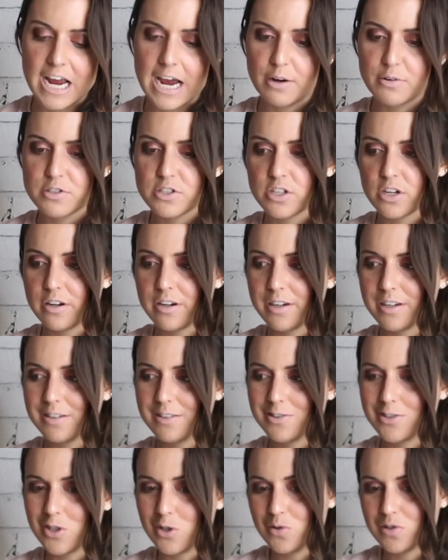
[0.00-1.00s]
house
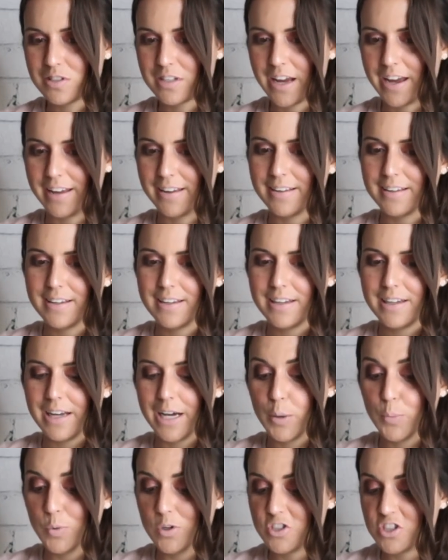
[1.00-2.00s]
on Tuesday,
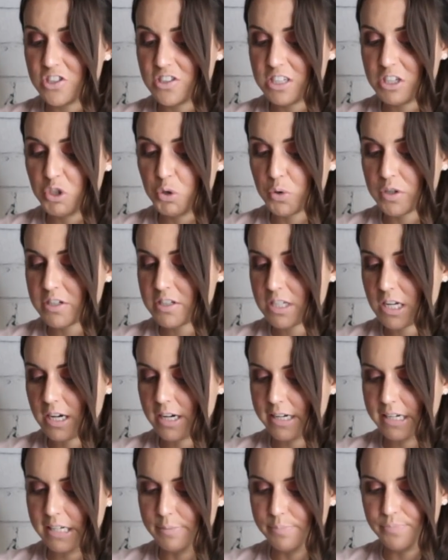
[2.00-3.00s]
which is in your
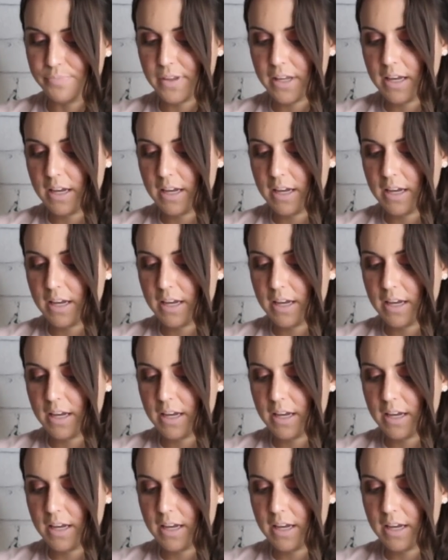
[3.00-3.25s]
sign.